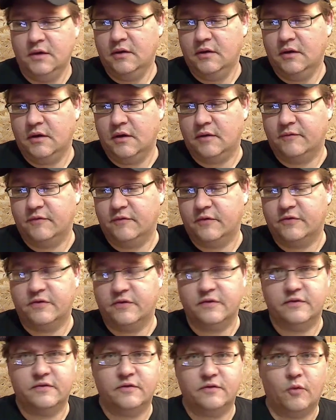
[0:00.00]

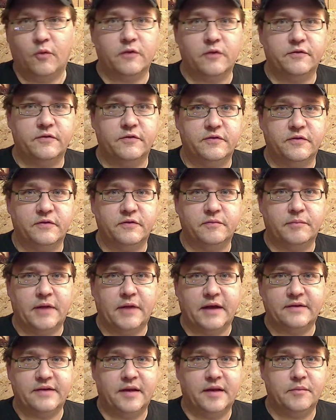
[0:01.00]
versus Orks versus Black
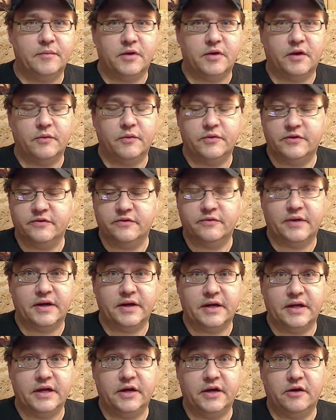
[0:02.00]
Templar, which is right
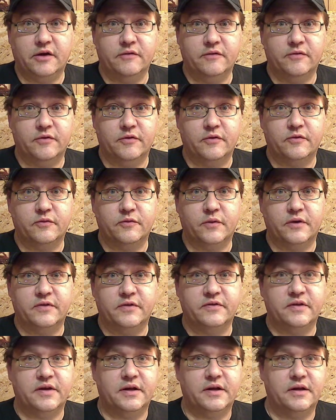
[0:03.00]
here for those who want to
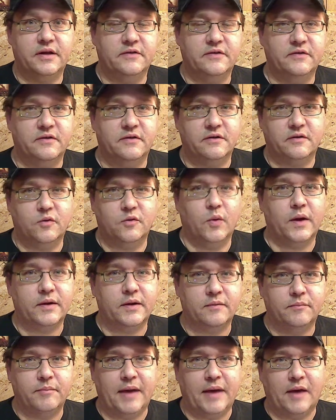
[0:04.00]
see it. It's a quick
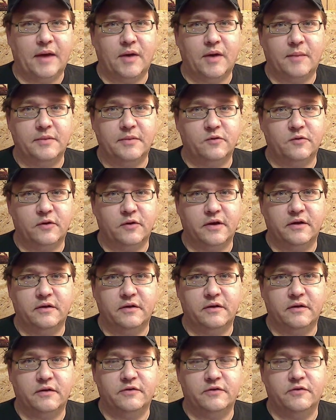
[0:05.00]
bat rap. It's only
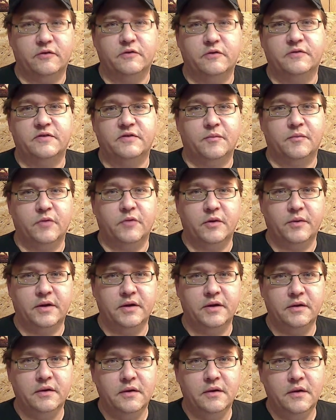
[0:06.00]
a turn summary one.
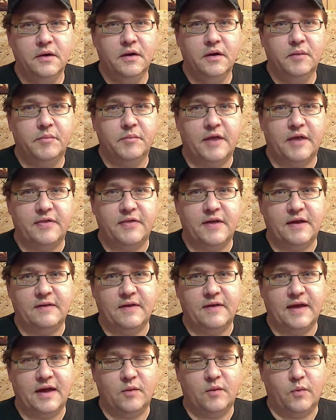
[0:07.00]
But I think in
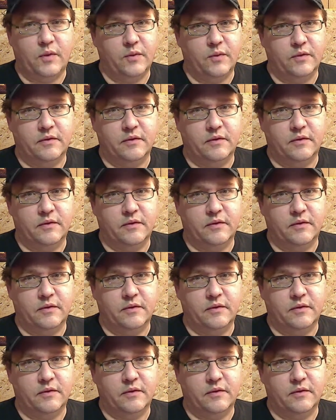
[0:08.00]
the end we were